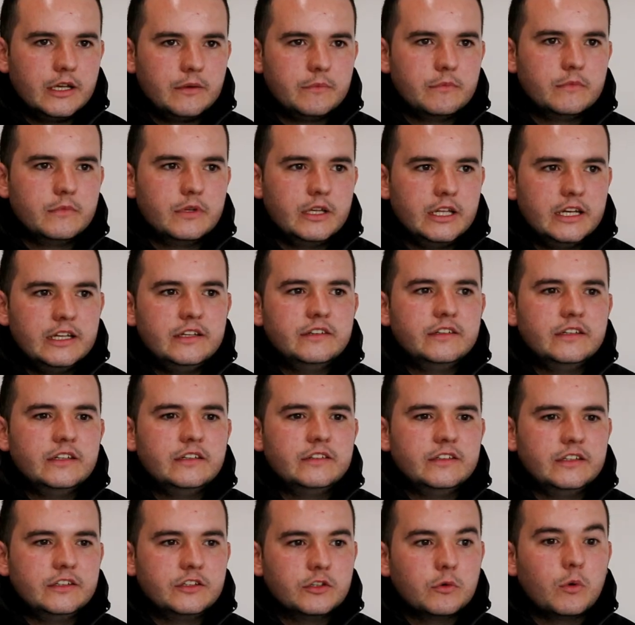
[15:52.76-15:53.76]
Yeah, it is
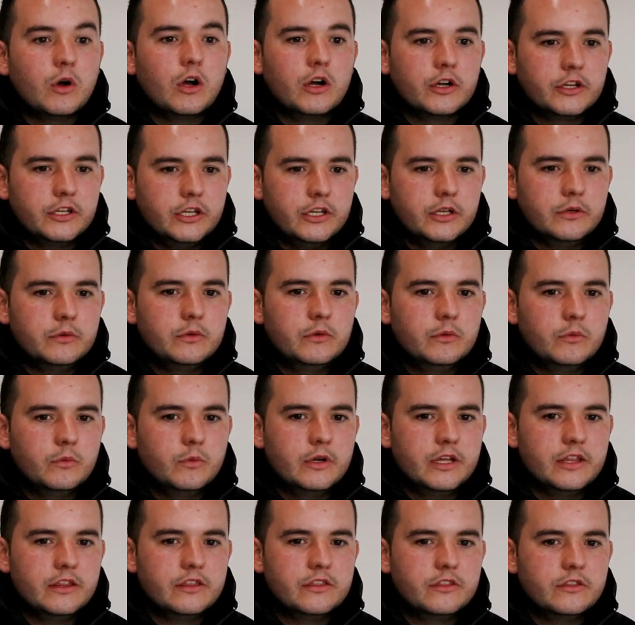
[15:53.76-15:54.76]
easy to argue
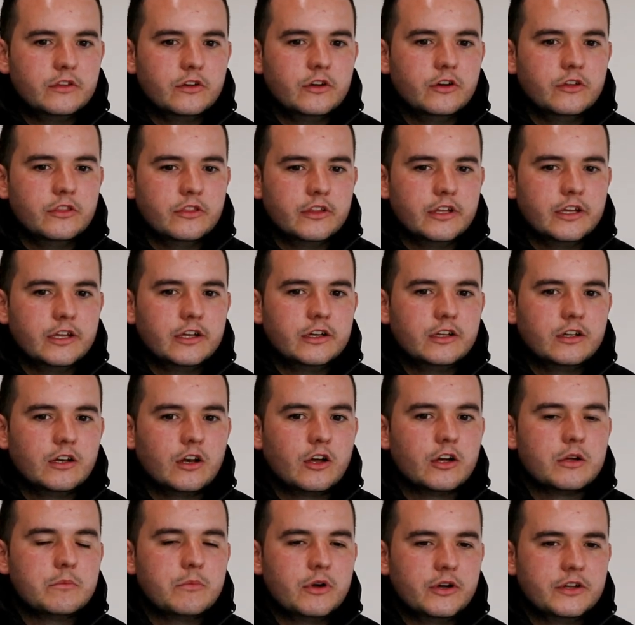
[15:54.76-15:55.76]
with other
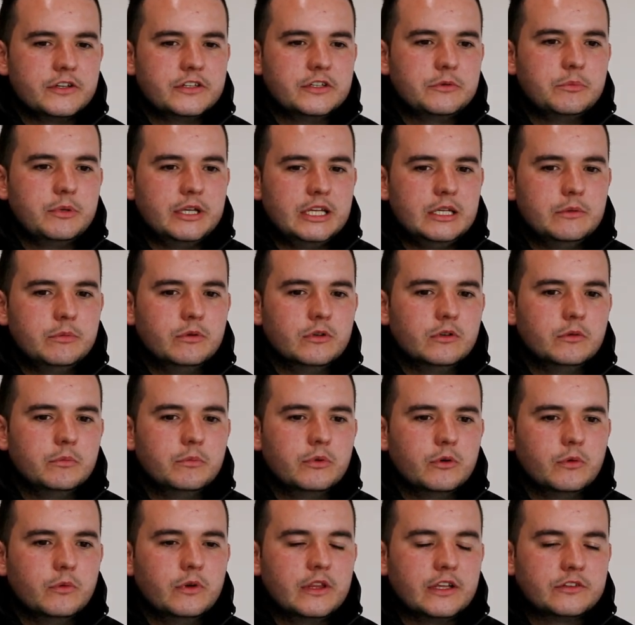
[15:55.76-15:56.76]
like-minded people,
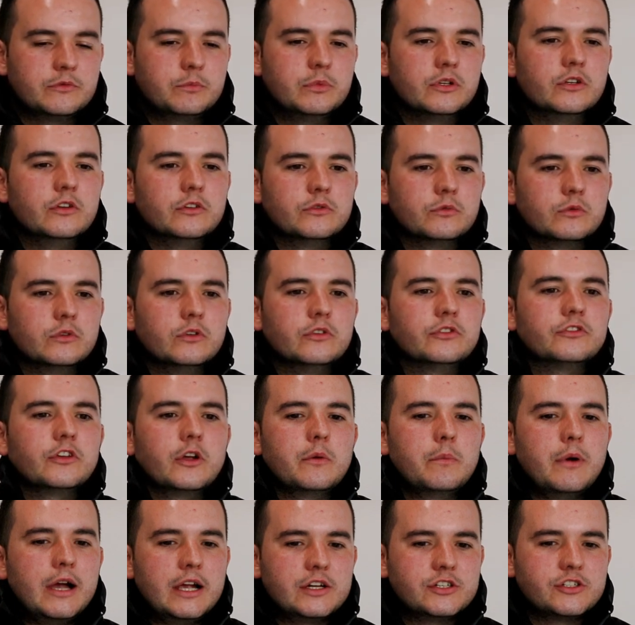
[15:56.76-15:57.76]
but that's because we're
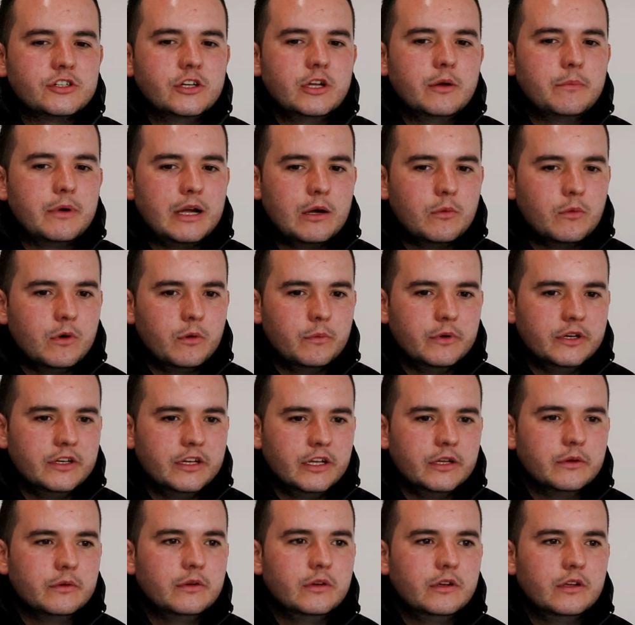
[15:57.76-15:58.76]
also passionate about what we
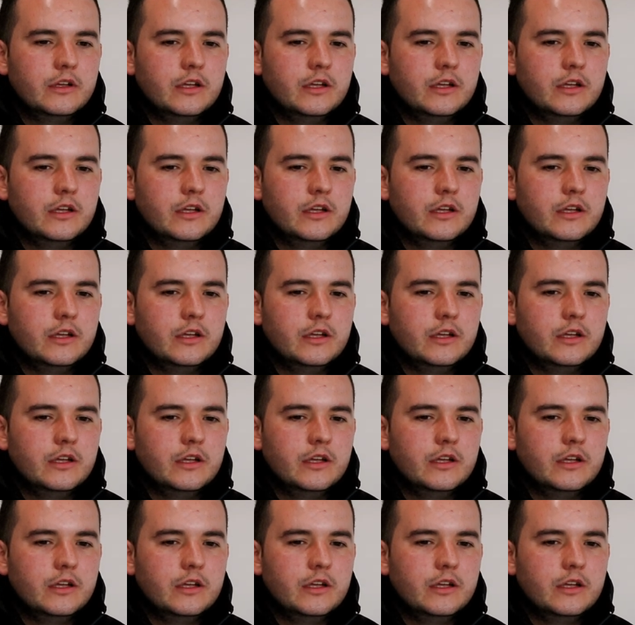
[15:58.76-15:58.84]
do,